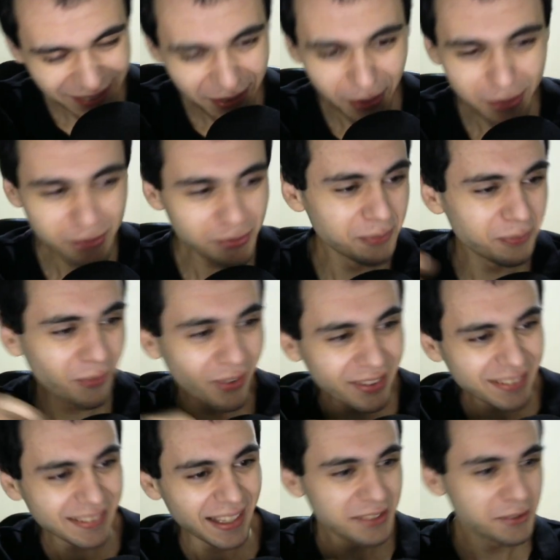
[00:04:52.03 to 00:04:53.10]
goes from
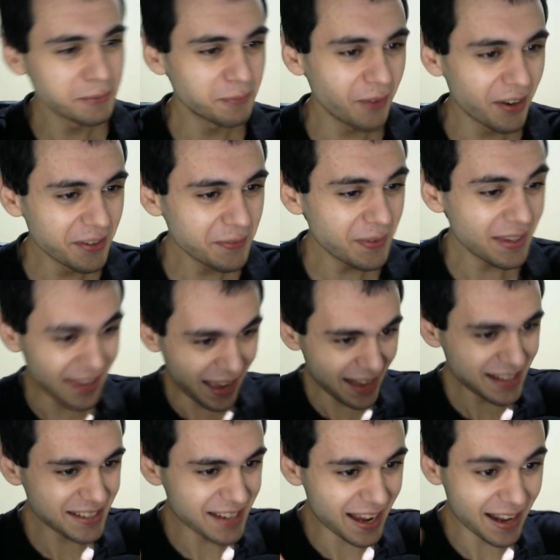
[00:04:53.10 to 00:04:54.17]
point A to point B. Yeah,
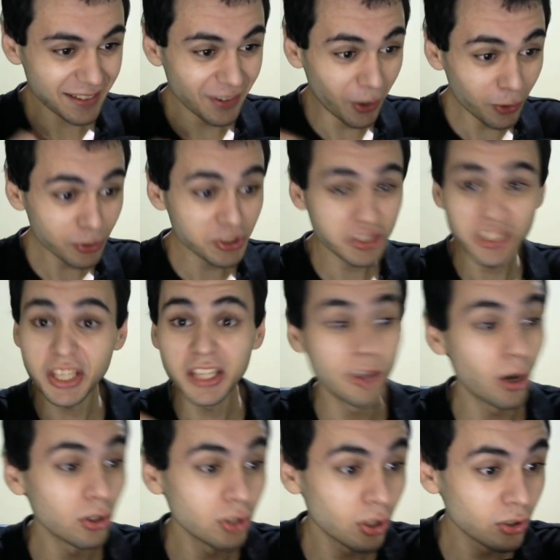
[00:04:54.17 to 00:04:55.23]
yeah. No C.
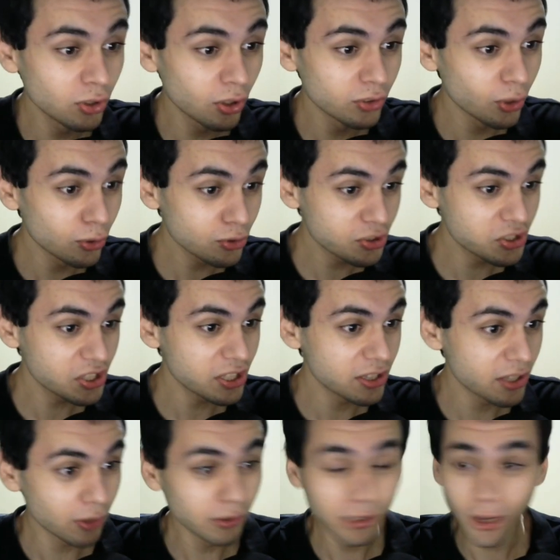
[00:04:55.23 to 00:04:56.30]
No, no, no, no C.
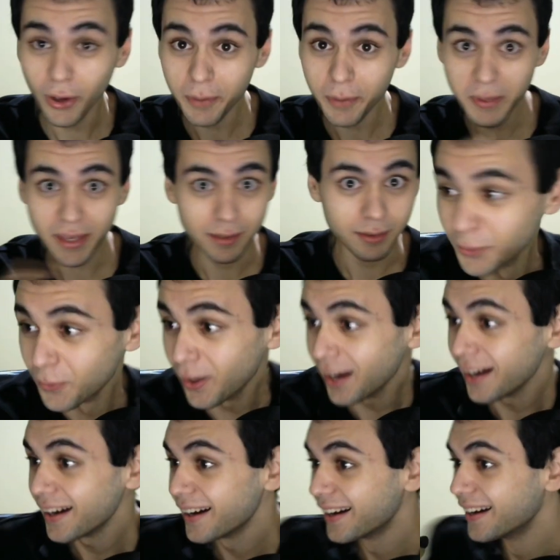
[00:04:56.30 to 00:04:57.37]
The only A B.
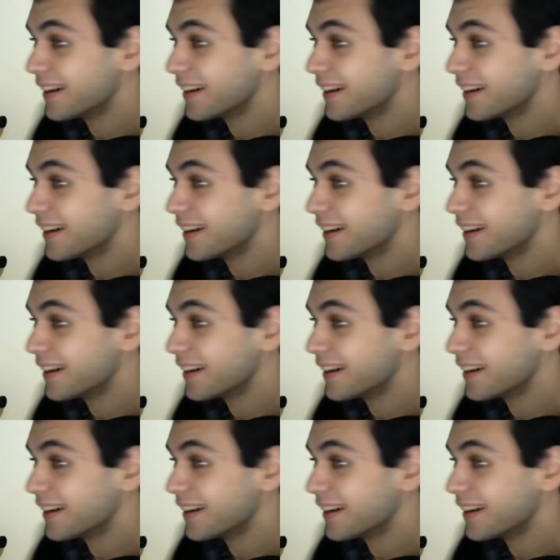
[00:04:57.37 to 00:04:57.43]
What?